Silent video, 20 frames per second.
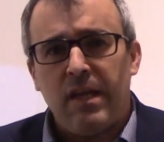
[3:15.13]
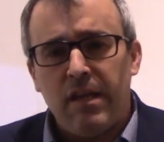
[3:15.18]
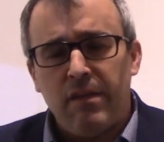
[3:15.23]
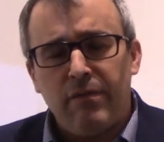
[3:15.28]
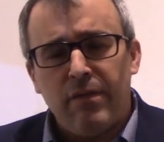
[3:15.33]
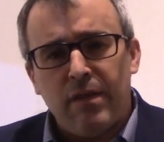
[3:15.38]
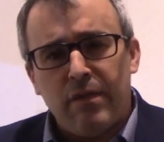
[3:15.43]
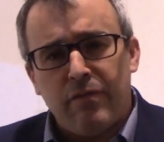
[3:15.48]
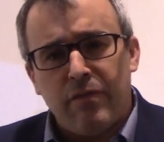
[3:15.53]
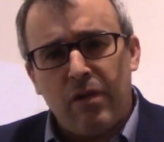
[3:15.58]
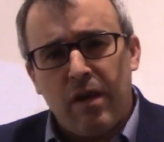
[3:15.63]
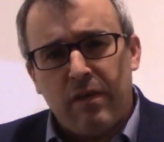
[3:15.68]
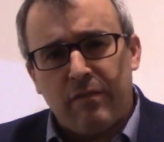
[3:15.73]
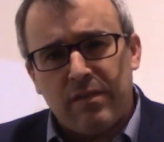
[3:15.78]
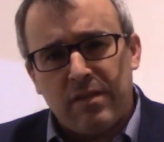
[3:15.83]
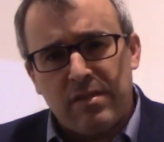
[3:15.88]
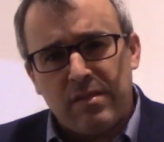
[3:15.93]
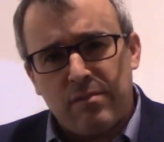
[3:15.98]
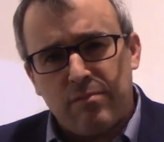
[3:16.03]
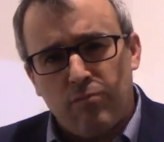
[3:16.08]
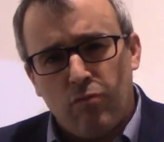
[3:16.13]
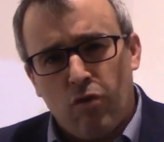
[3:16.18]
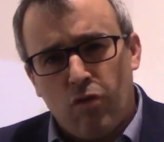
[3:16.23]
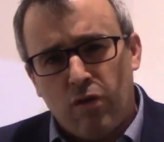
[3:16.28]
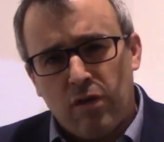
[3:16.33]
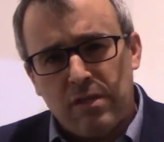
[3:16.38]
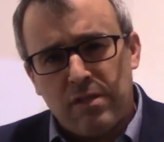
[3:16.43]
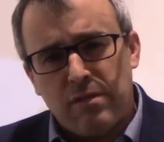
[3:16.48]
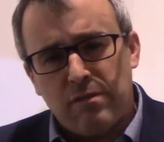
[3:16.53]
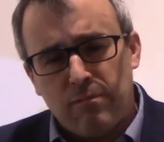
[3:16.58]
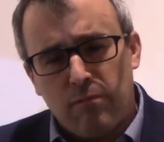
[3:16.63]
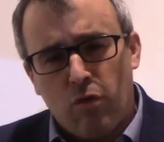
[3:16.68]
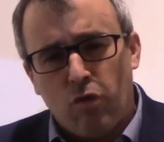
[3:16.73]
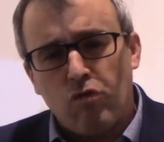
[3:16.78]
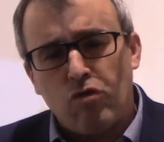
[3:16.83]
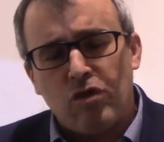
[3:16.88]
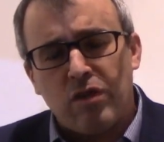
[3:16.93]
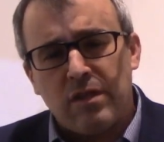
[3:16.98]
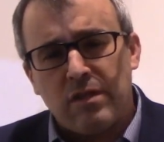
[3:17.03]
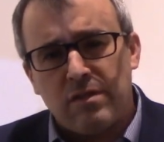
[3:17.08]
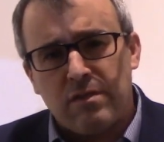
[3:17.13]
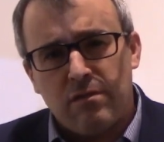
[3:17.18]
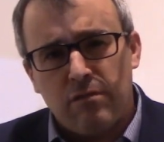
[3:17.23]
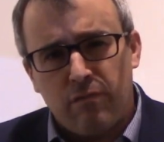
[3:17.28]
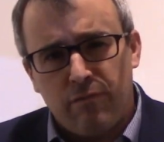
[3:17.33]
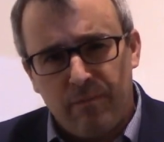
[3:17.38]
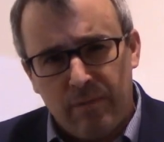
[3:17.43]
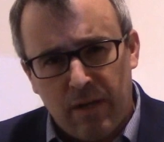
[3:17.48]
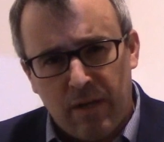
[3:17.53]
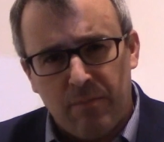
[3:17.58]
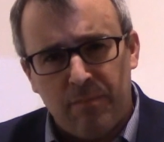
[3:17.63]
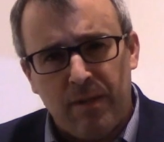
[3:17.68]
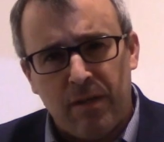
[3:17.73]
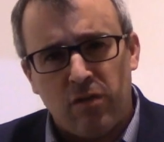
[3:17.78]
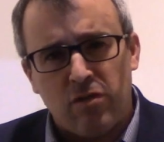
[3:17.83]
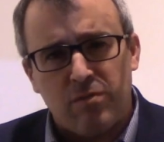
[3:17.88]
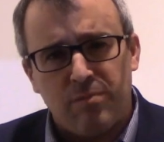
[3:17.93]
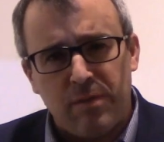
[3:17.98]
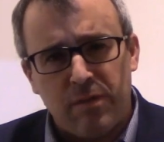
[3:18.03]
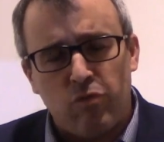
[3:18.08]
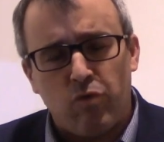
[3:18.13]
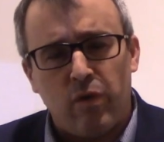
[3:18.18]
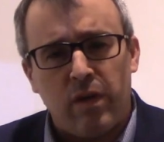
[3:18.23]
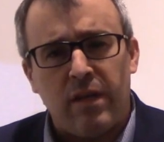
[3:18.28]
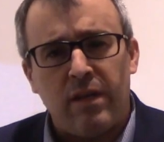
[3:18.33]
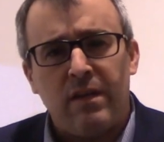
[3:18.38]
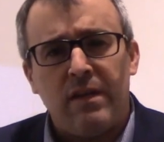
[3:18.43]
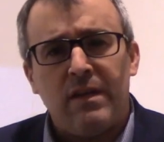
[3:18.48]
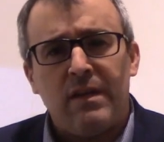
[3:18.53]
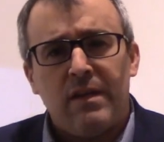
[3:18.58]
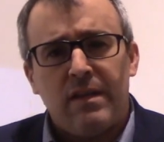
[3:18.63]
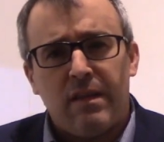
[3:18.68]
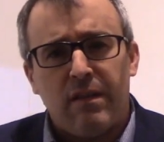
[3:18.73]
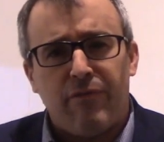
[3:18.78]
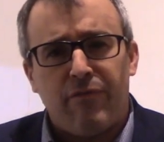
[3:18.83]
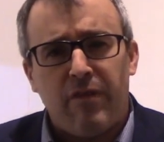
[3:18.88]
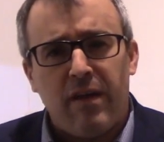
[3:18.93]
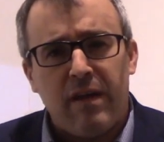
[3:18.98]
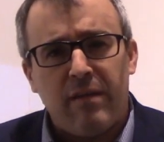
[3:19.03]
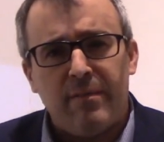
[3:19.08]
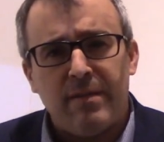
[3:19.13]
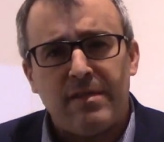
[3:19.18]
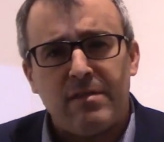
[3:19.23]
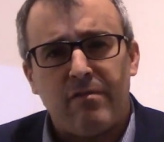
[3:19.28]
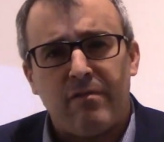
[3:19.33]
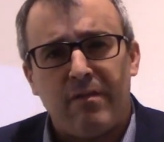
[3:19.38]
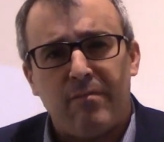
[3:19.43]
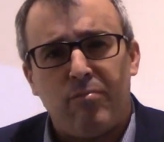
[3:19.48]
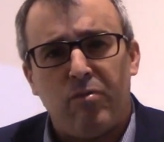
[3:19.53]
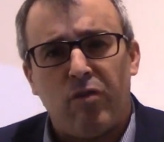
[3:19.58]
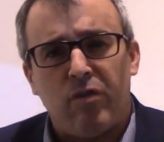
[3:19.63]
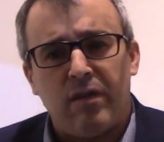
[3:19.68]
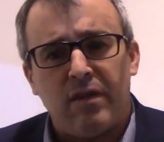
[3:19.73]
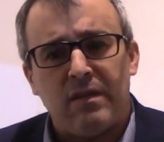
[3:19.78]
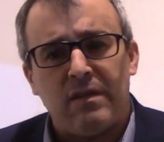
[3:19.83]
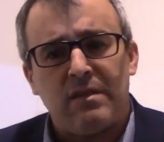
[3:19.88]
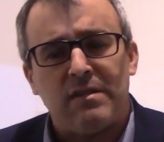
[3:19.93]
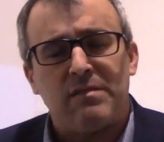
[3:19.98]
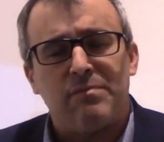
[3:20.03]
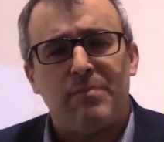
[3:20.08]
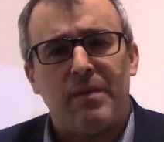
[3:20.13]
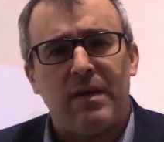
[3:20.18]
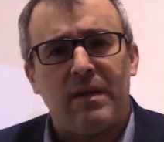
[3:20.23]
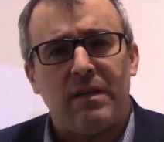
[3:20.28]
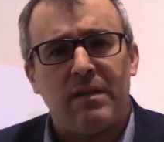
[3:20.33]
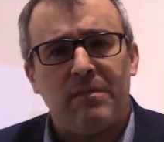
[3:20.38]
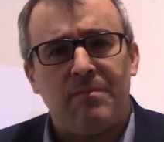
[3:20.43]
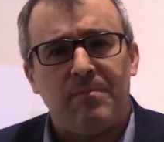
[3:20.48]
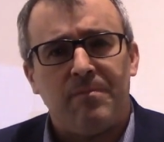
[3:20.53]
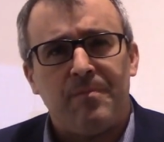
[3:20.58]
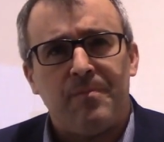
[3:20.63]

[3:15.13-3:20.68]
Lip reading: Even if you have the smallest motions, millimeters between the fragments of the bone in his spine,